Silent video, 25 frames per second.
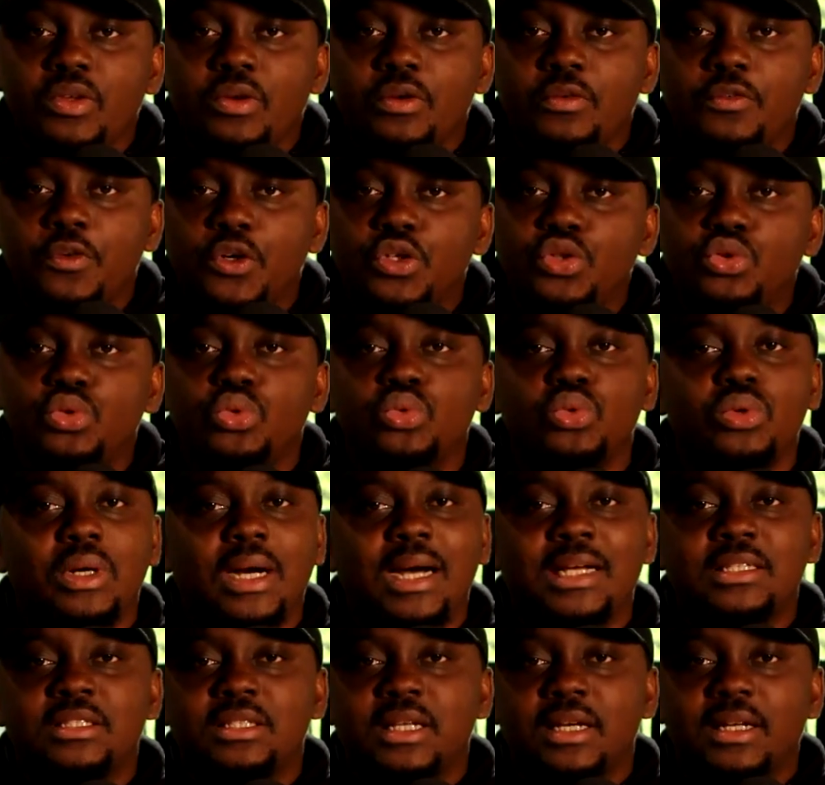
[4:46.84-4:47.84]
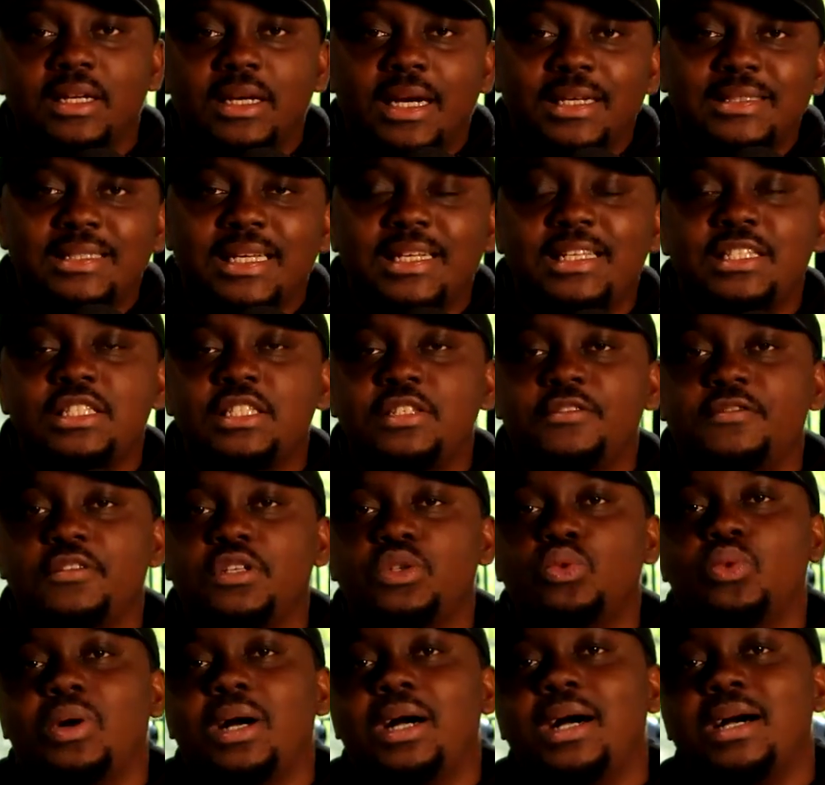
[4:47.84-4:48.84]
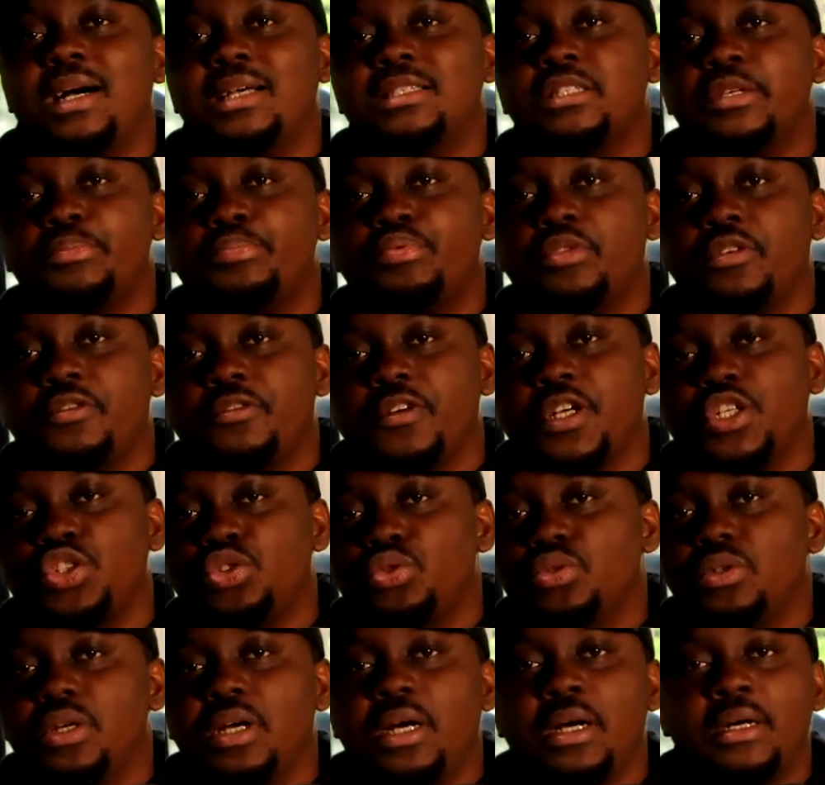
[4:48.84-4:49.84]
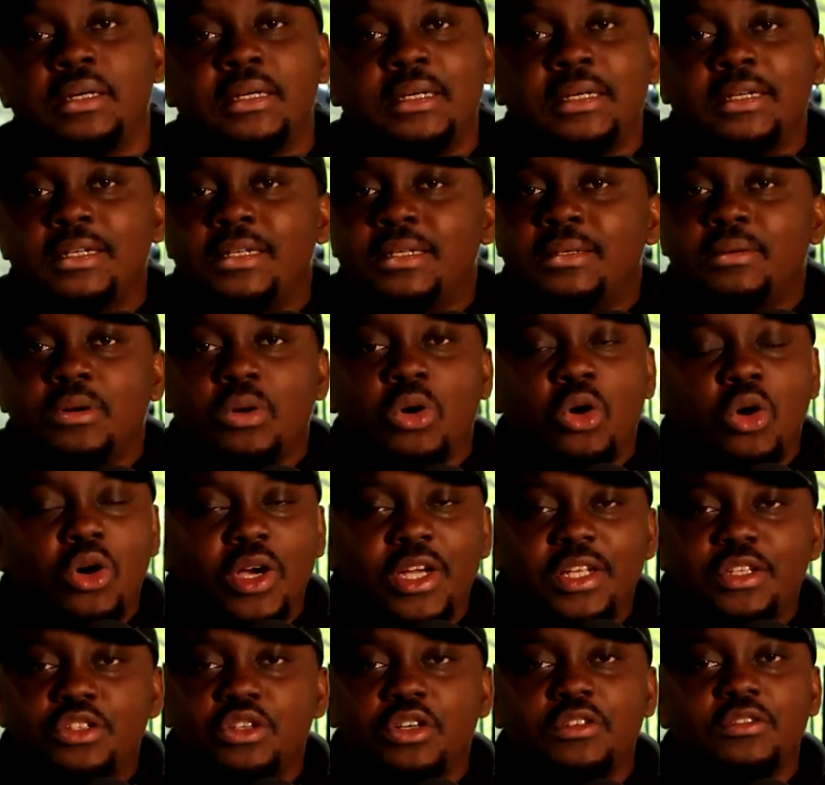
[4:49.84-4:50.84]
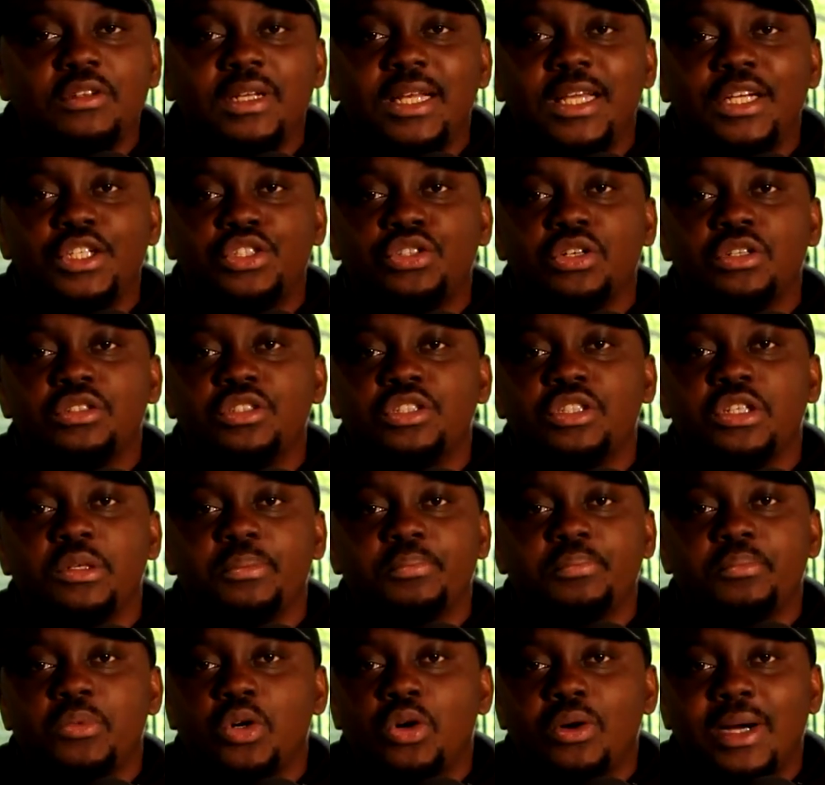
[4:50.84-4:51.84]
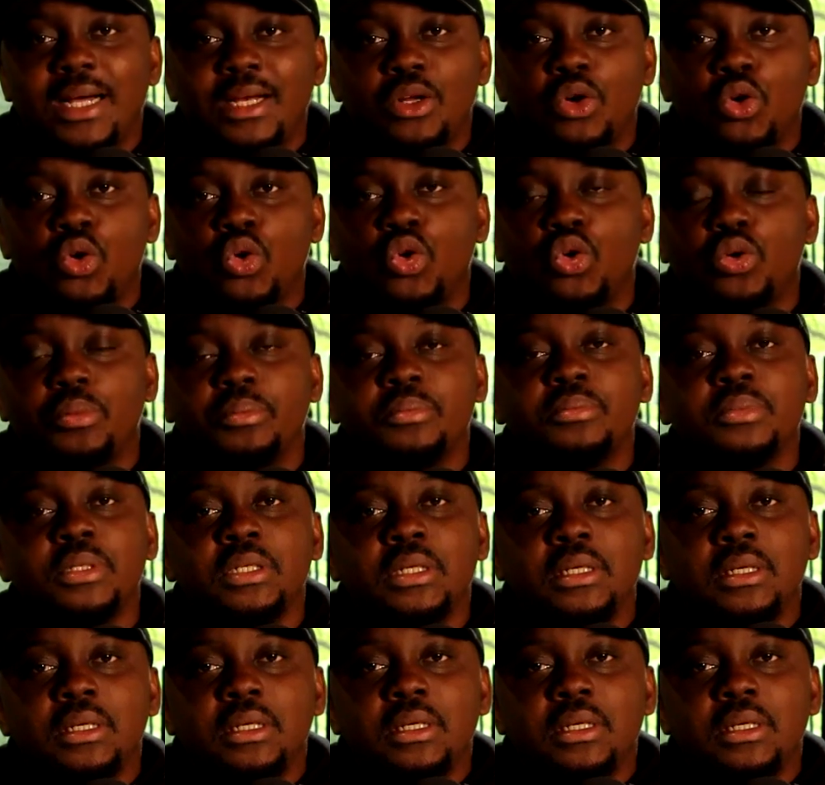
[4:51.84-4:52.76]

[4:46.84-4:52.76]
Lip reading: for you as an individual, as a professional, or in your relationship, or at home?